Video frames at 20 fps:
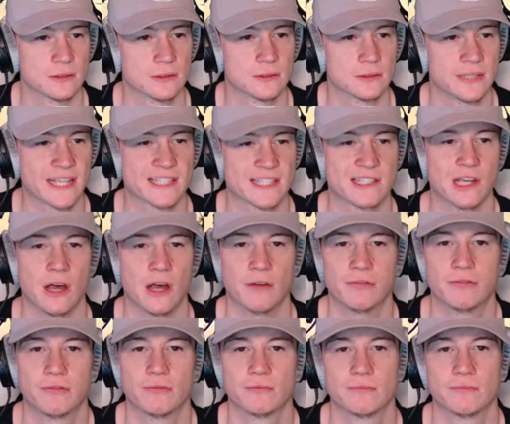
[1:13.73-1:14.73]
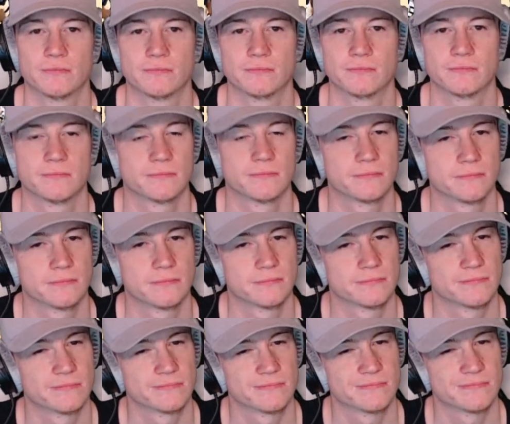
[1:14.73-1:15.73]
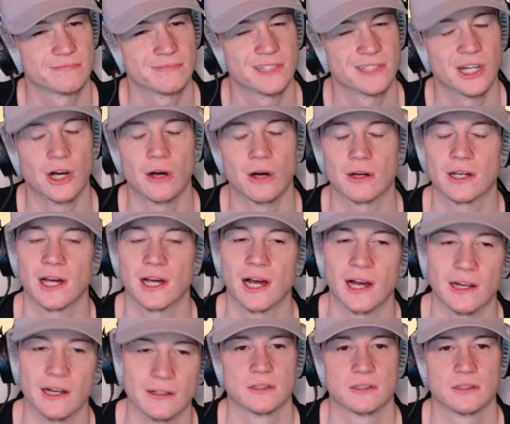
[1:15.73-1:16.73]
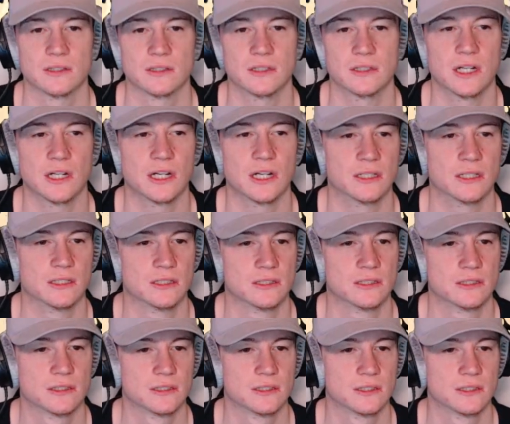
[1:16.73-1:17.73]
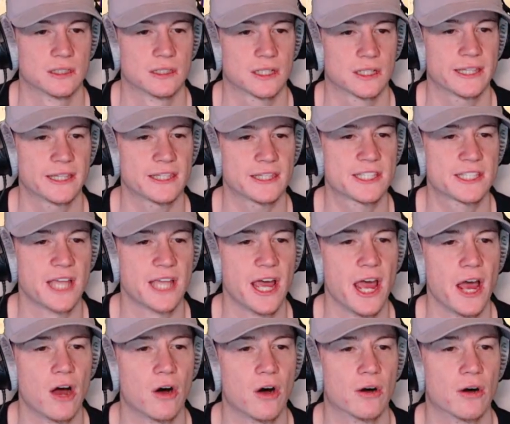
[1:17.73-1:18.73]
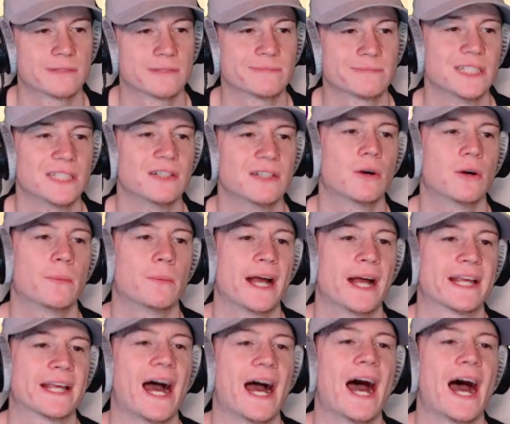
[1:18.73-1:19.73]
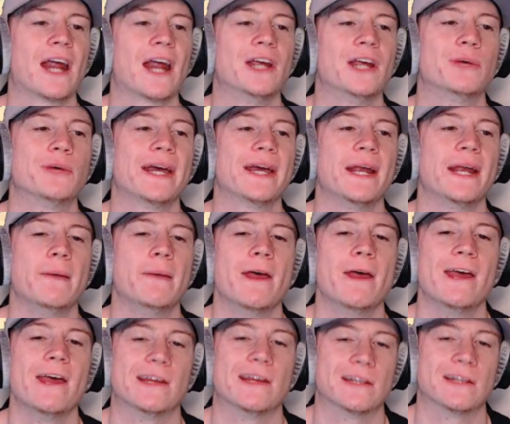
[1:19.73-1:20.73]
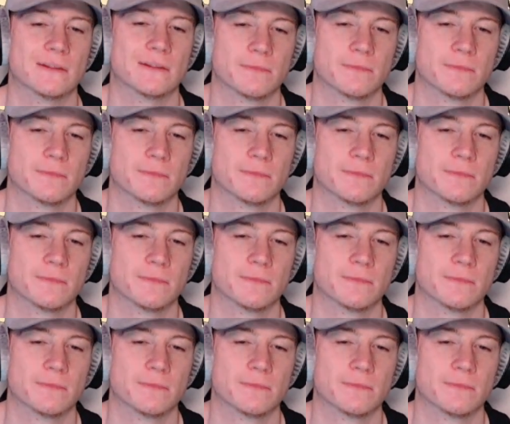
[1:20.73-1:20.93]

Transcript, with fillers: That's tough. Oh, God. Uh, get the steal! Oh, my God, are you kidding me?